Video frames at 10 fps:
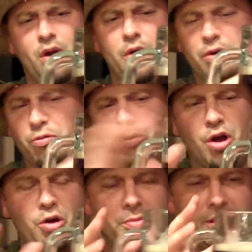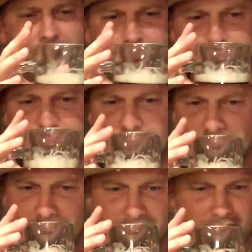aroma,
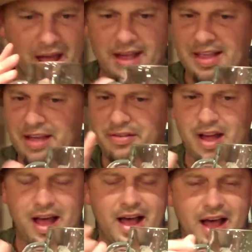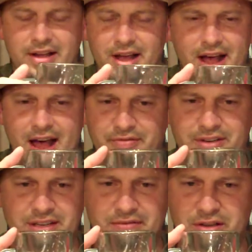I have
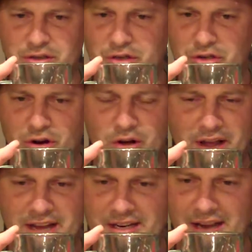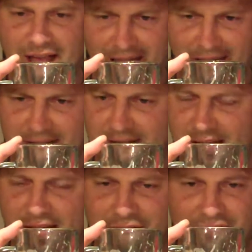to give this a strong 8,
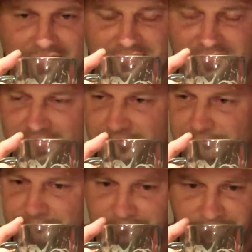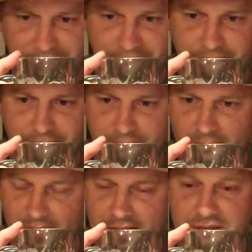8.5 out of 10.
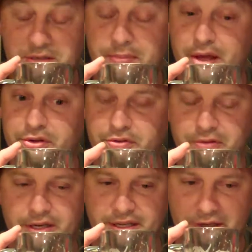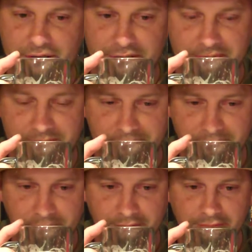It smells really good.
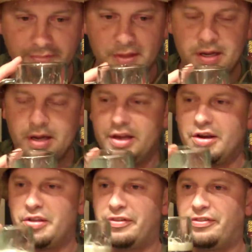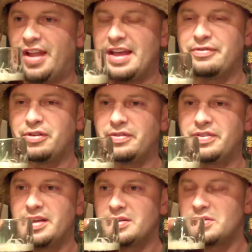You know, the flavor
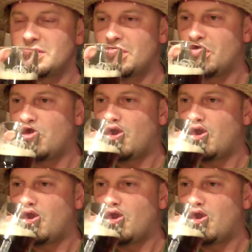of this,